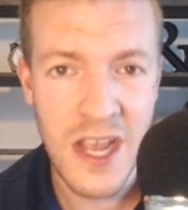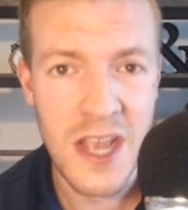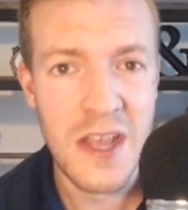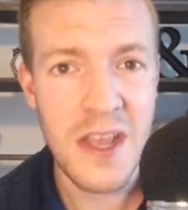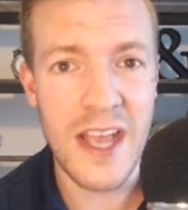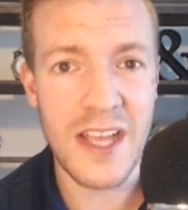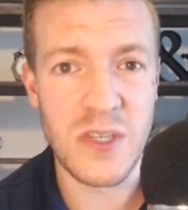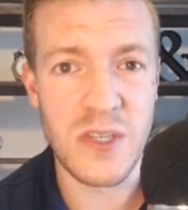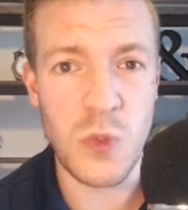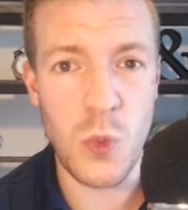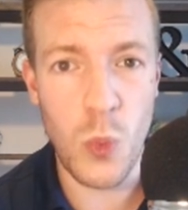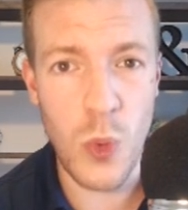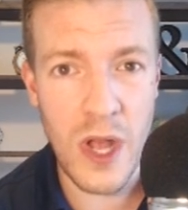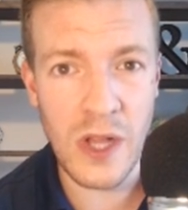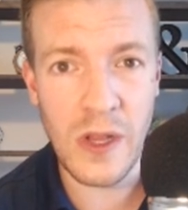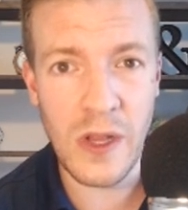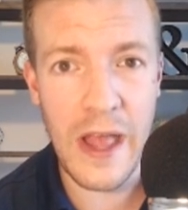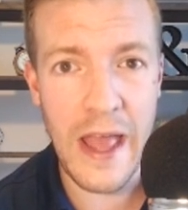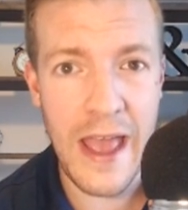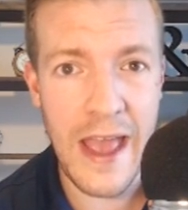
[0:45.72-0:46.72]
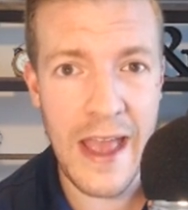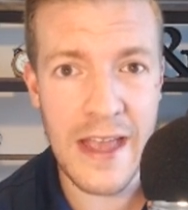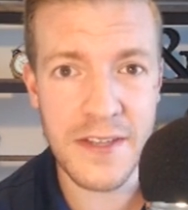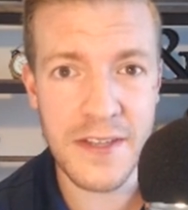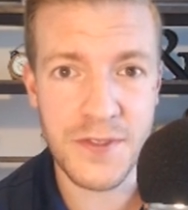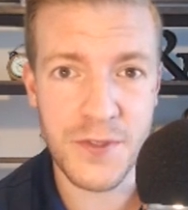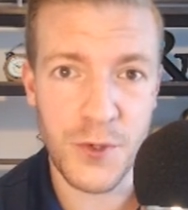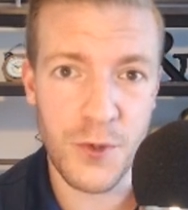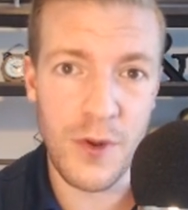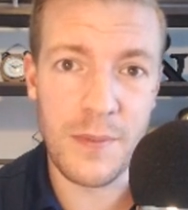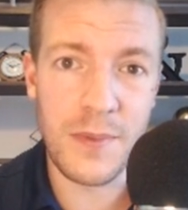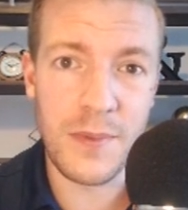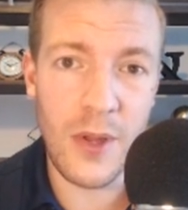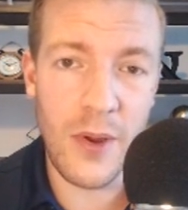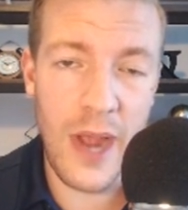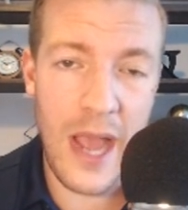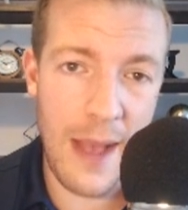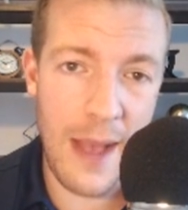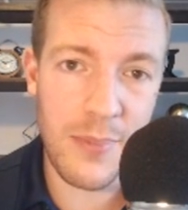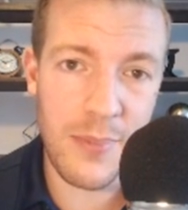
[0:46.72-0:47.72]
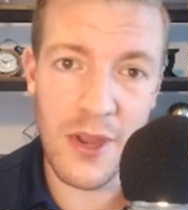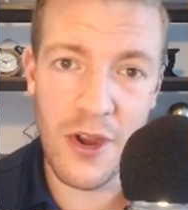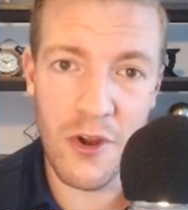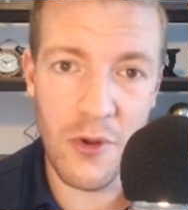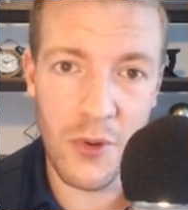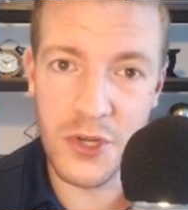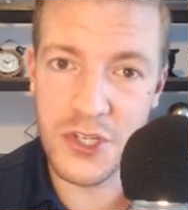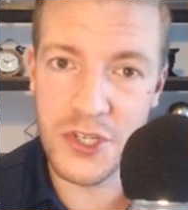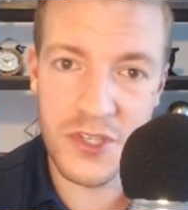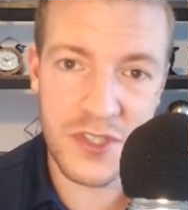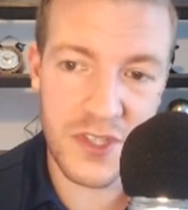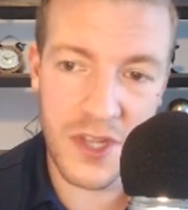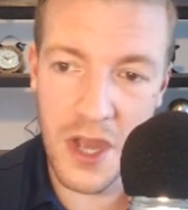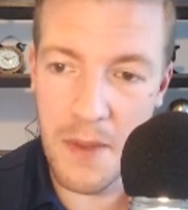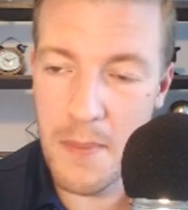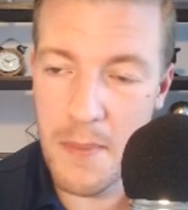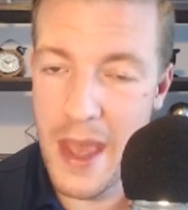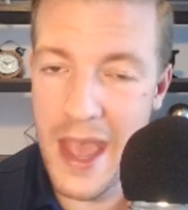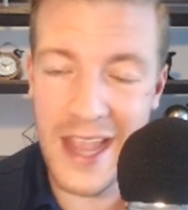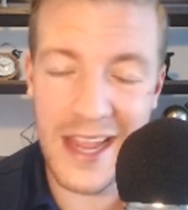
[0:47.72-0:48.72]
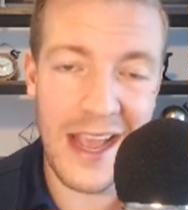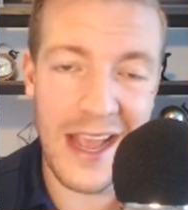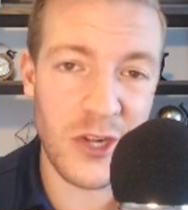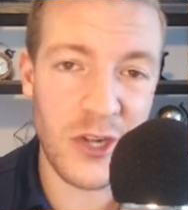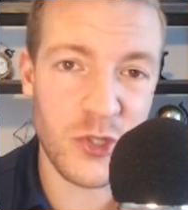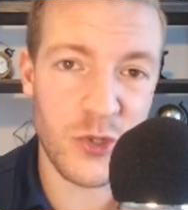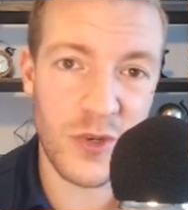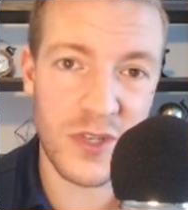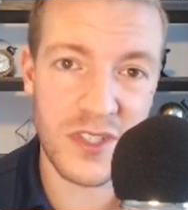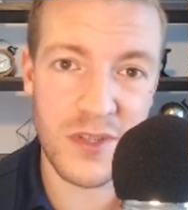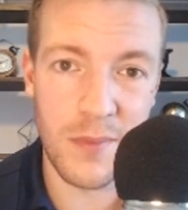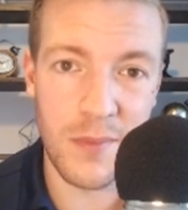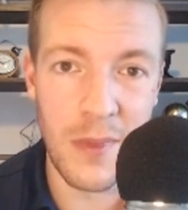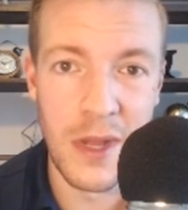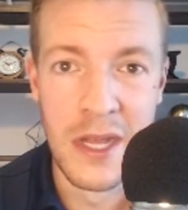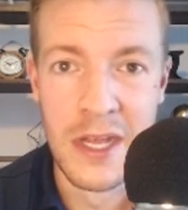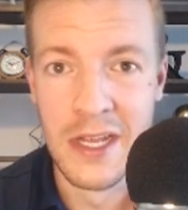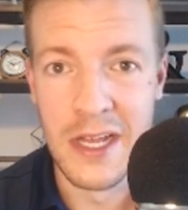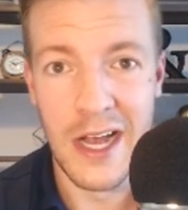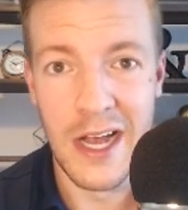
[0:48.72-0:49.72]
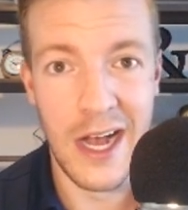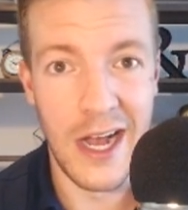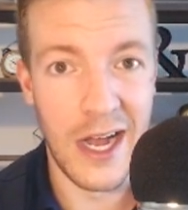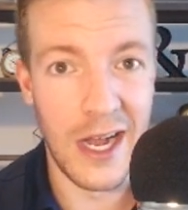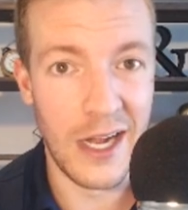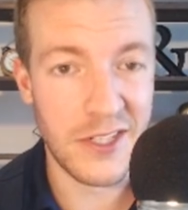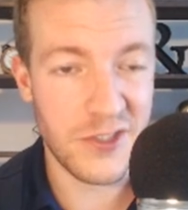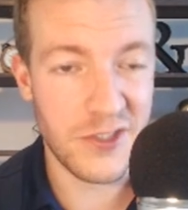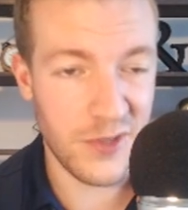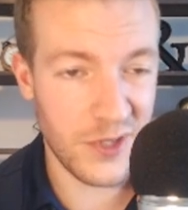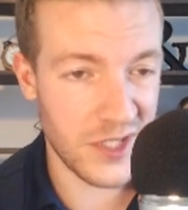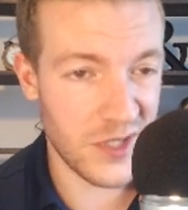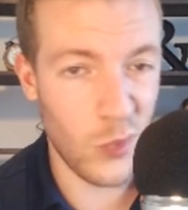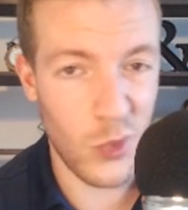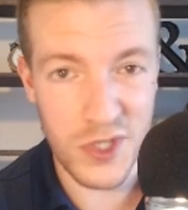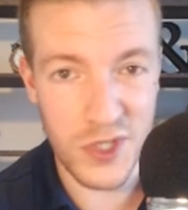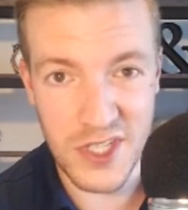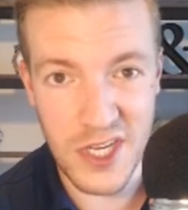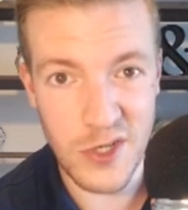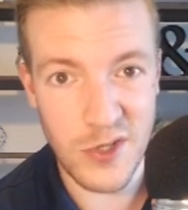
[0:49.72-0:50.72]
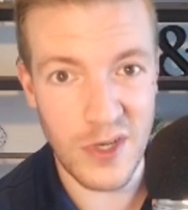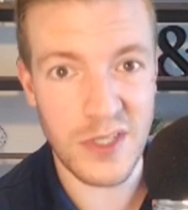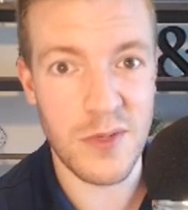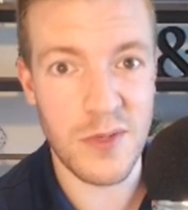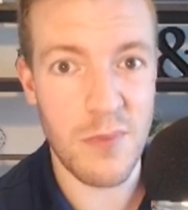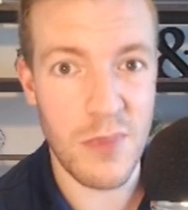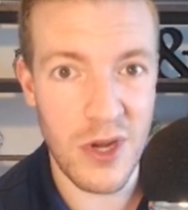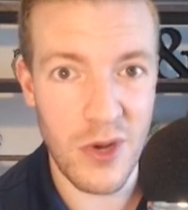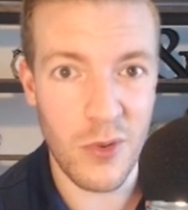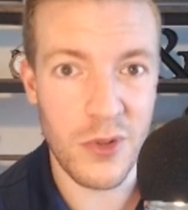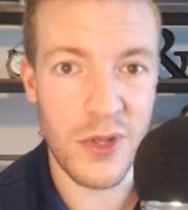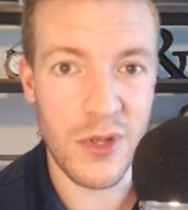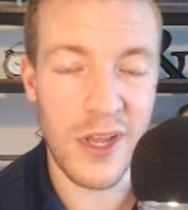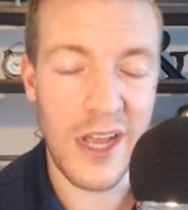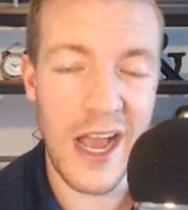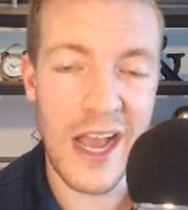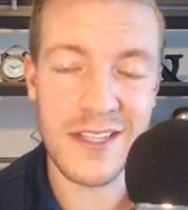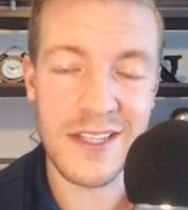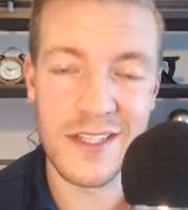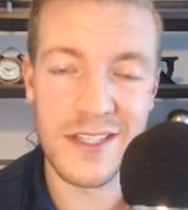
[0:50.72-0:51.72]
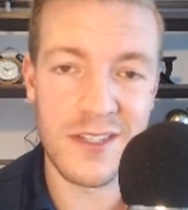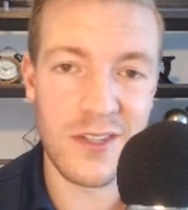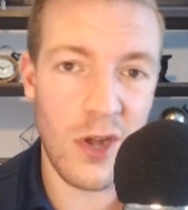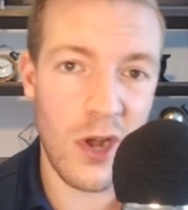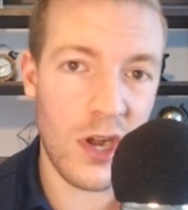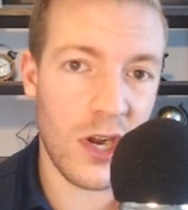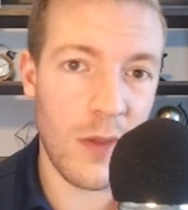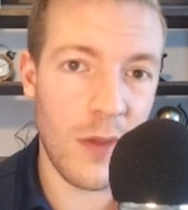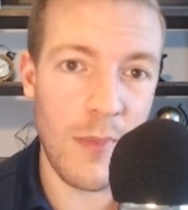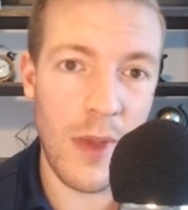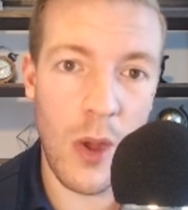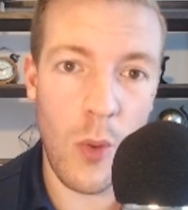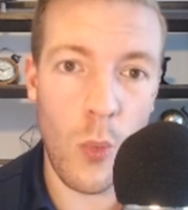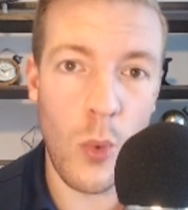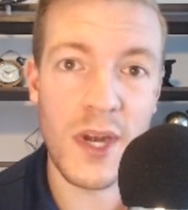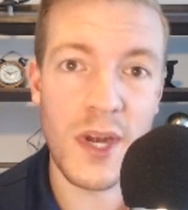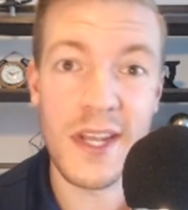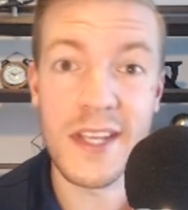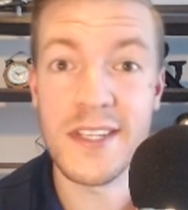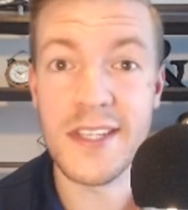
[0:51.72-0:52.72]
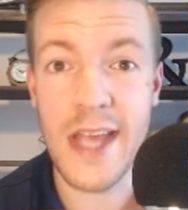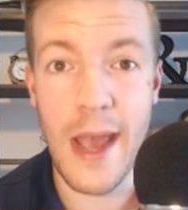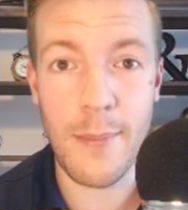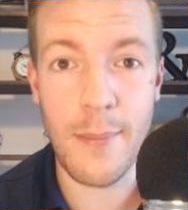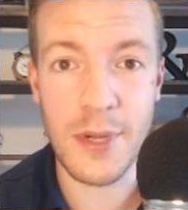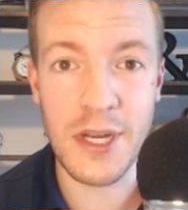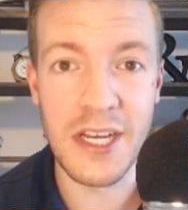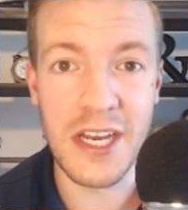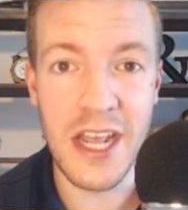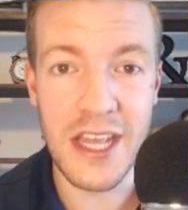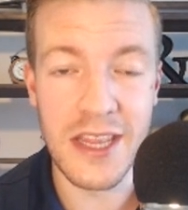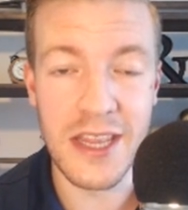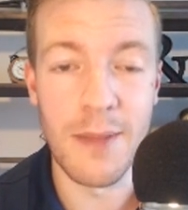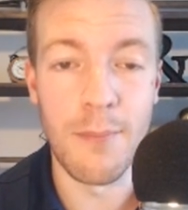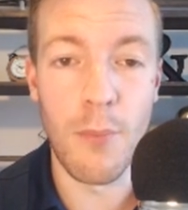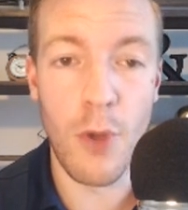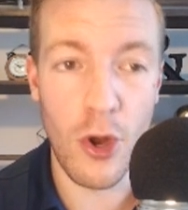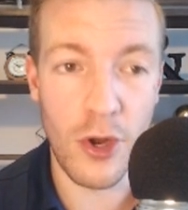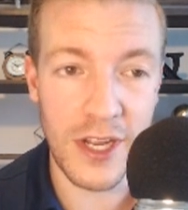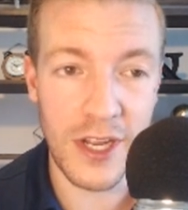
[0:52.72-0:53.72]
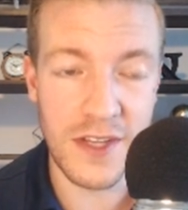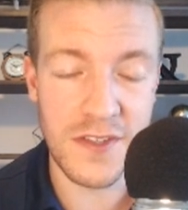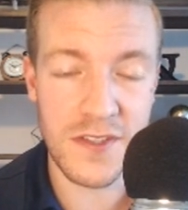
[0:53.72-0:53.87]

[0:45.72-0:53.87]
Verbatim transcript: as well as crypto happy hour or just come hang out, drink some uh, drink some whiskey, drink some beer with you guys and talk about what is happening in the markets.